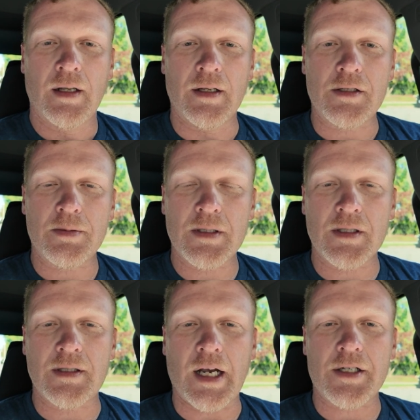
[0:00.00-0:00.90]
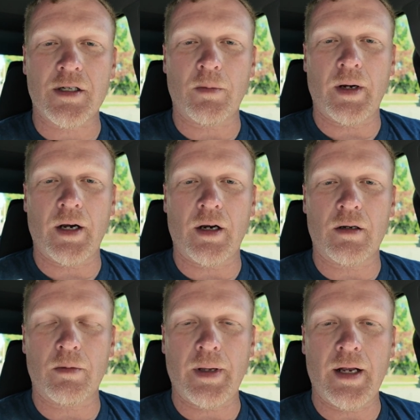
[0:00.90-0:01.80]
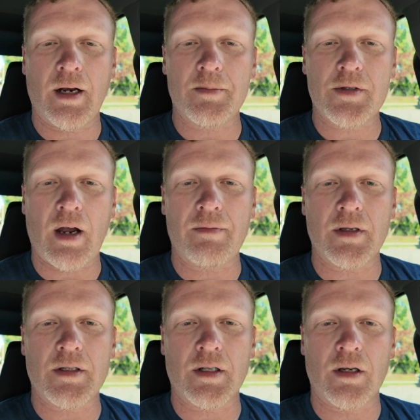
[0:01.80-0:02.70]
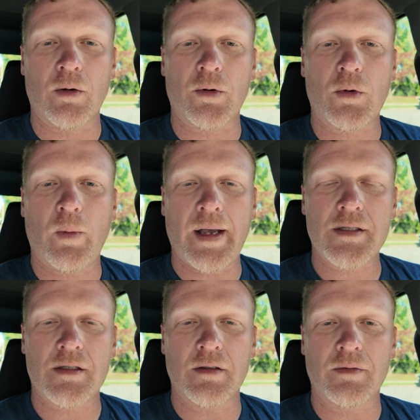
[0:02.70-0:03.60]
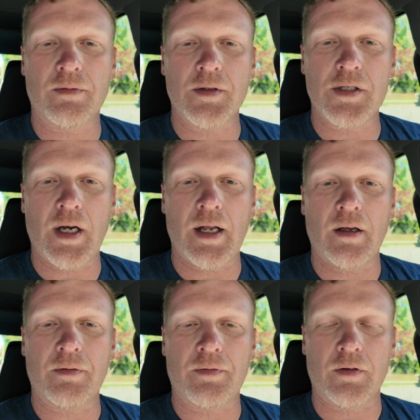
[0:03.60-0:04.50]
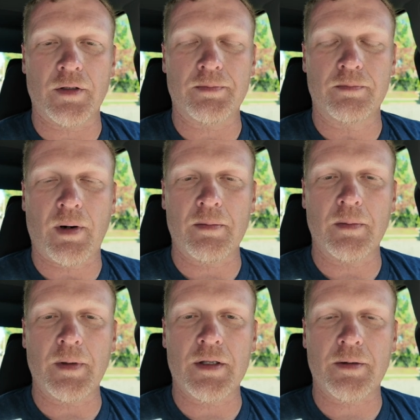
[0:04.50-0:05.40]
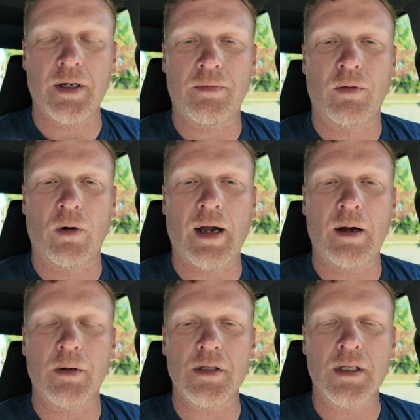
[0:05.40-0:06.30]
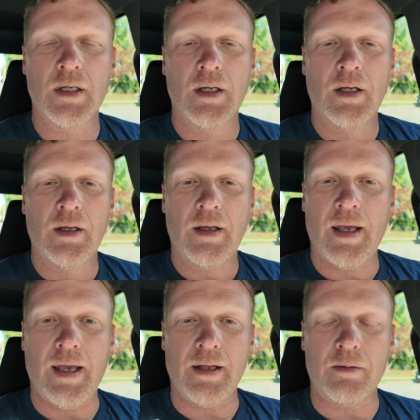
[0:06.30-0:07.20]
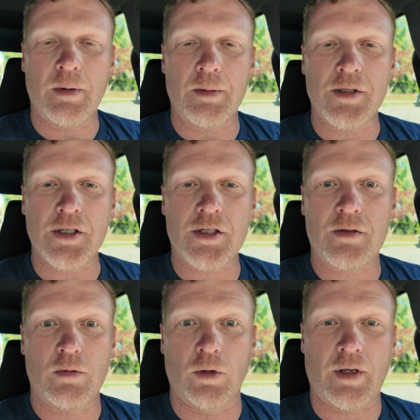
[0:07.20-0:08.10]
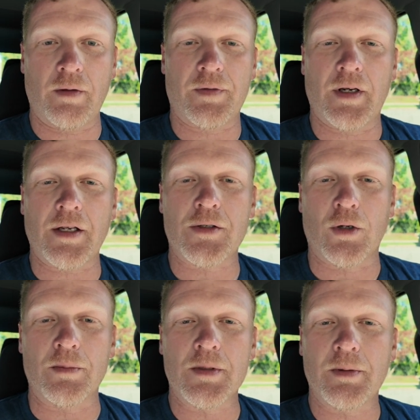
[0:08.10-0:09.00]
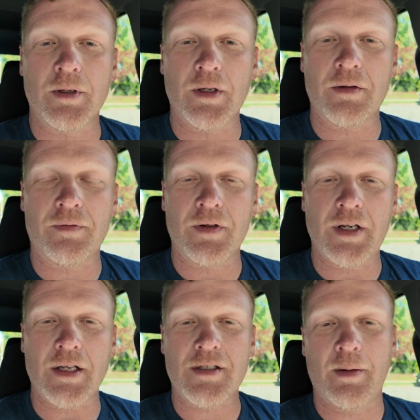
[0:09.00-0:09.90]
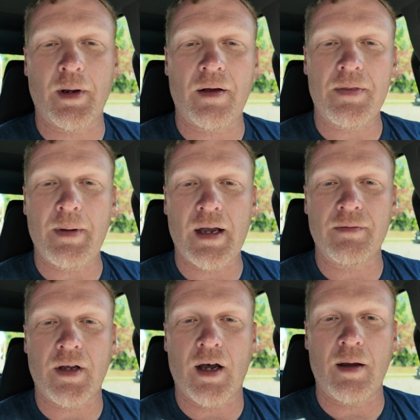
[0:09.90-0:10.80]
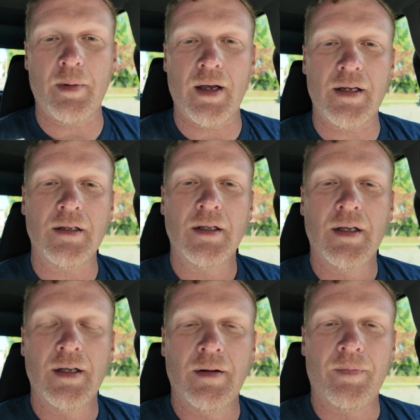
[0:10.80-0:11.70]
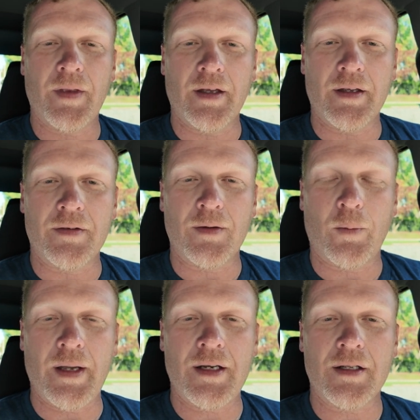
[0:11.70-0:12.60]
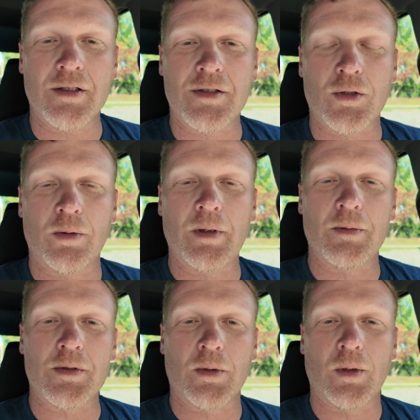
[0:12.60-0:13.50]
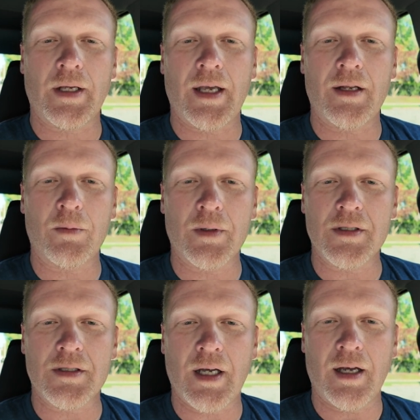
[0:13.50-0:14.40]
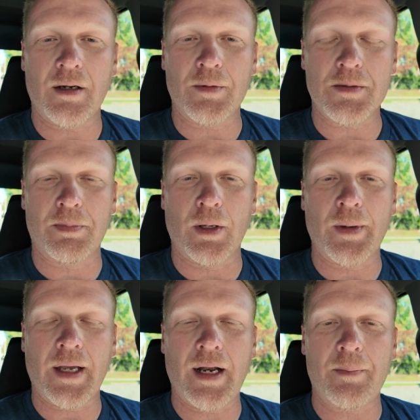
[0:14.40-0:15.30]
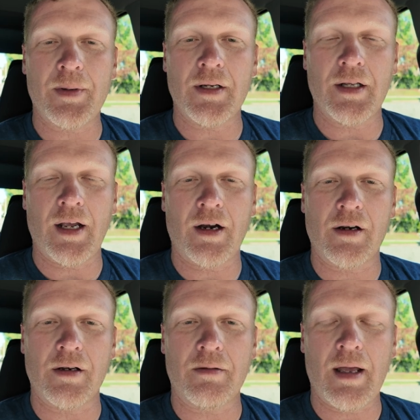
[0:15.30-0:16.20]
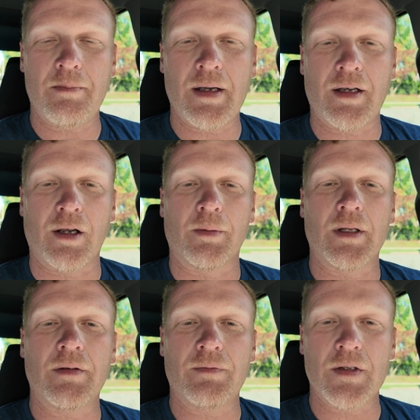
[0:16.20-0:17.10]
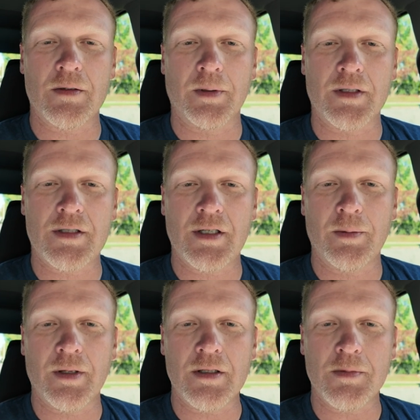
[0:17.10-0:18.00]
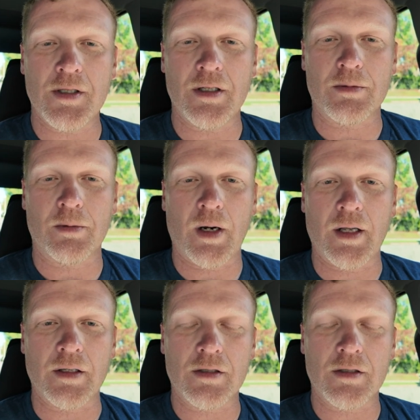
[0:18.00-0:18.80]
This was the section where we ended up driving to the northwest of Regina for probably three to four hours, and we were just looking for dust storms. We were looking for dust coming off the back of a combine. The, the wind and the storm that was rolling in was uh, was blowing it up into the air and, and making it really visible to see where these machines were running.